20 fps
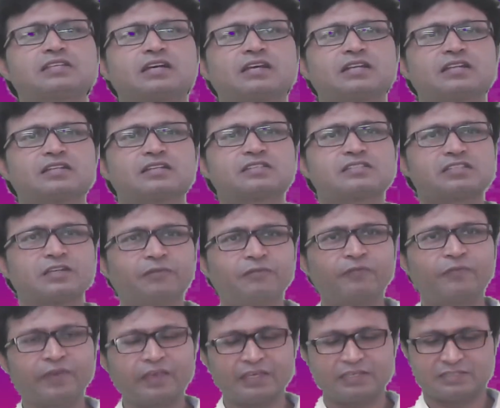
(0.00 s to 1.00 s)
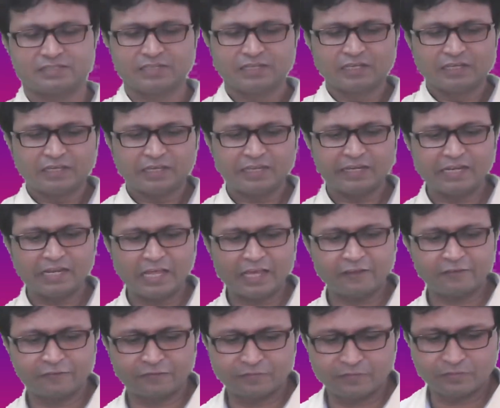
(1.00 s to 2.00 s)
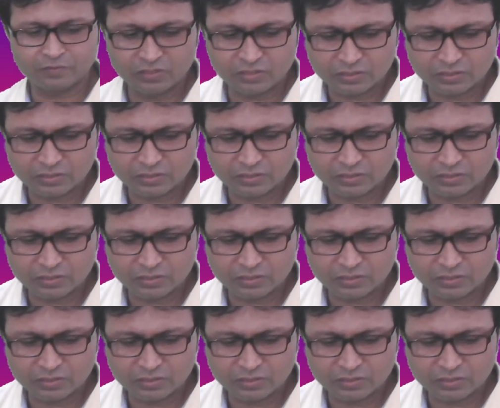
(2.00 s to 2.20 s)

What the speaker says: are some ways in life